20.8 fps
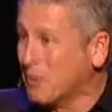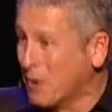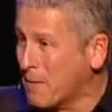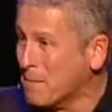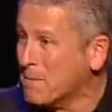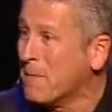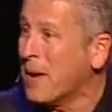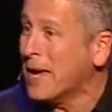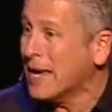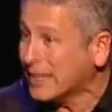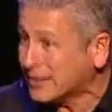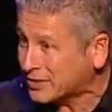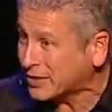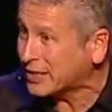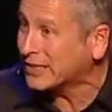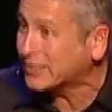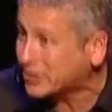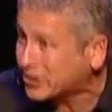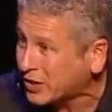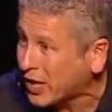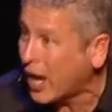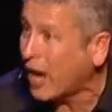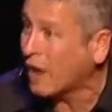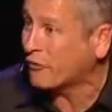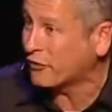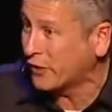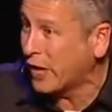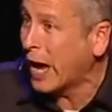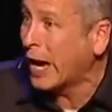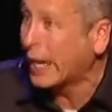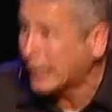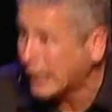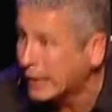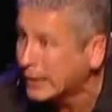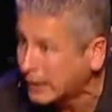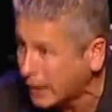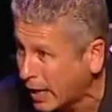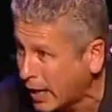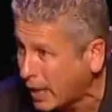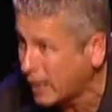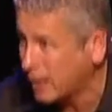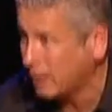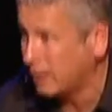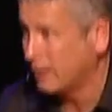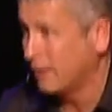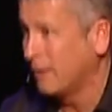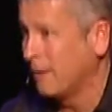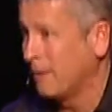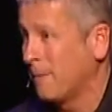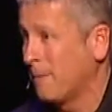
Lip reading: some amazing stuff night and day.